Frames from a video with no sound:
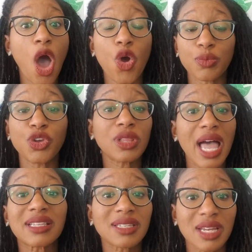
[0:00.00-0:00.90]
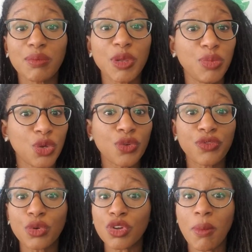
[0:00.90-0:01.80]
hope your locks are going to be
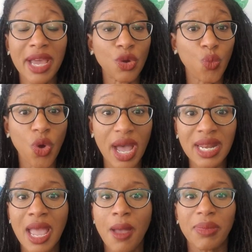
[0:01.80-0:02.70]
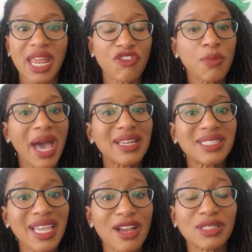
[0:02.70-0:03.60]
beautiful no matter what. But
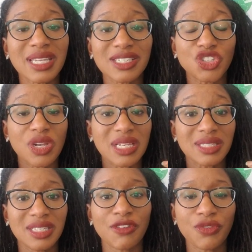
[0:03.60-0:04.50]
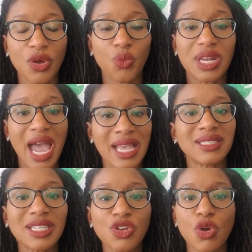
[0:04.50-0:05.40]
everybody's hair texture is different. When I
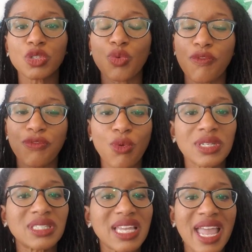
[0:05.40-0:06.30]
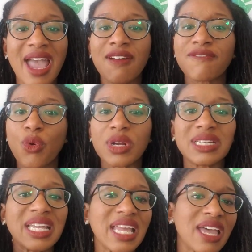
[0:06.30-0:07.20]
see girls with 4C hair,
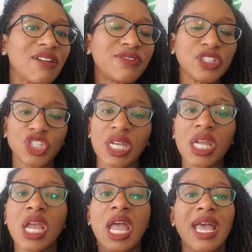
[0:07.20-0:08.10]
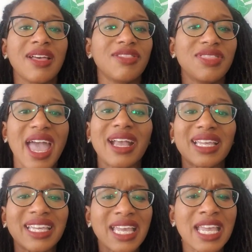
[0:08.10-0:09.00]
4D, F, G,
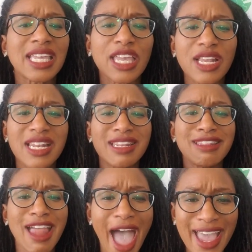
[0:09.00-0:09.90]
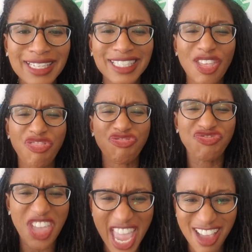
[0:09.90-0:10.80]
that kinky, nice,
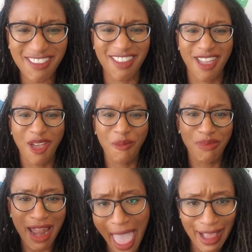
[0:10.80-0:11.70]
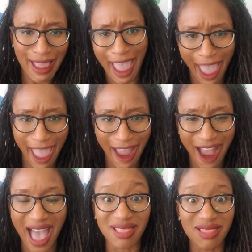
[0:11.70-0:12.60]
thick, black
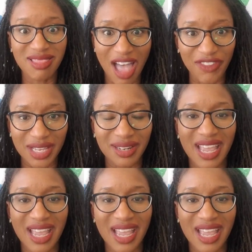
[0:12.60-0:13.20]
hair, I love it.